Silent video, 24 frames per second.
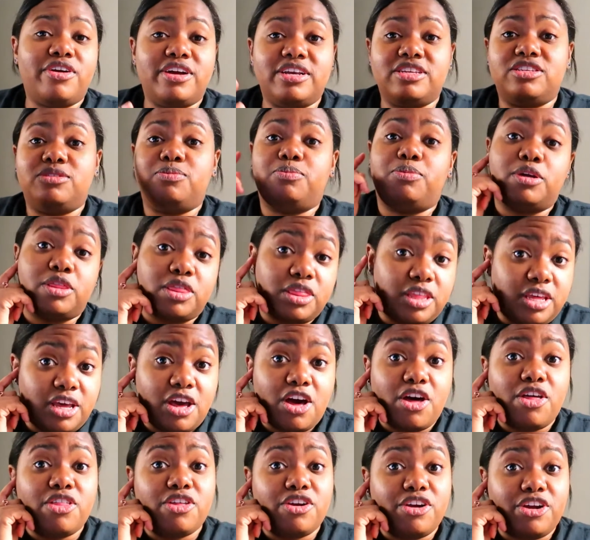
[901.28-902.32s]
it's put the
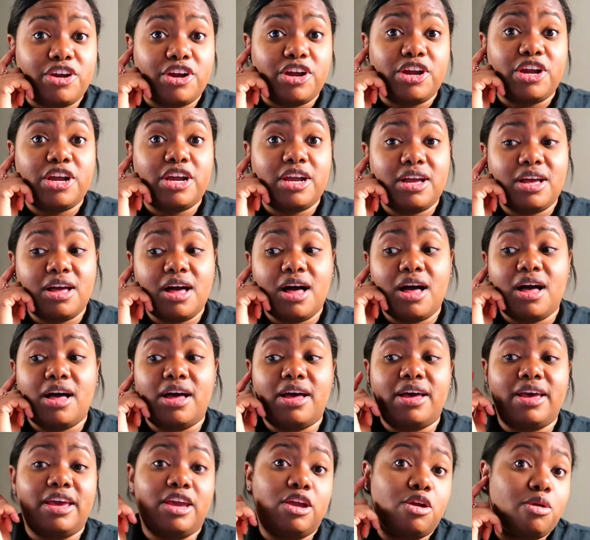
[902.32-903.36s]
other
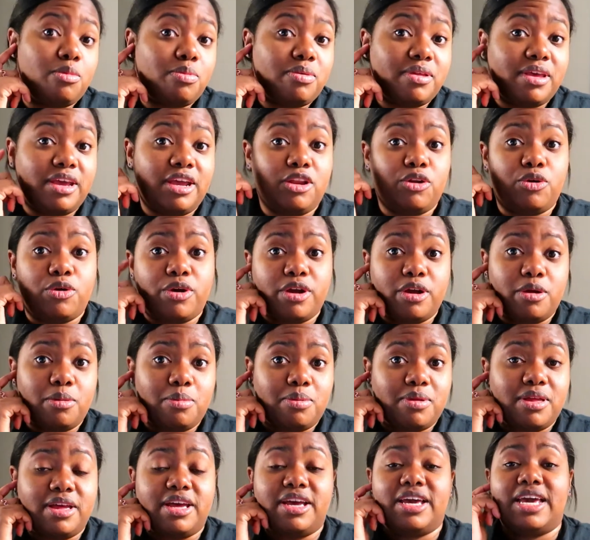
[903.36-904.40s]
uh, earplane or
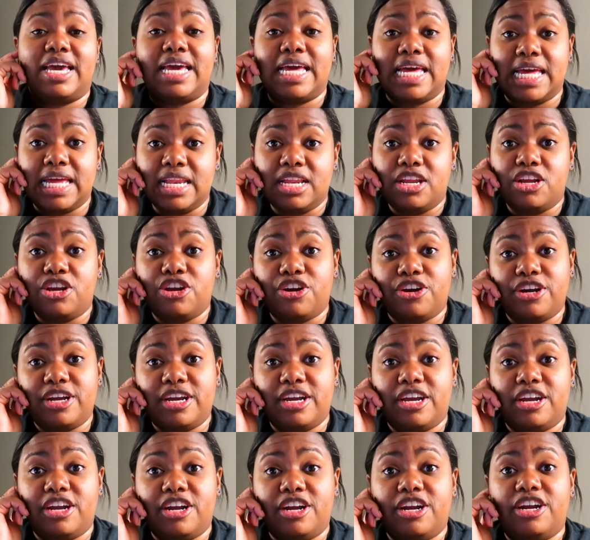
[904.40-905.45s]
earplug in your
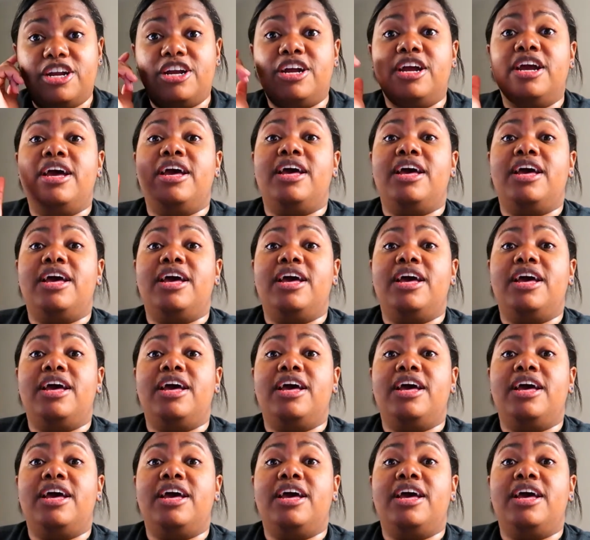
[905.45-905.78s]
ear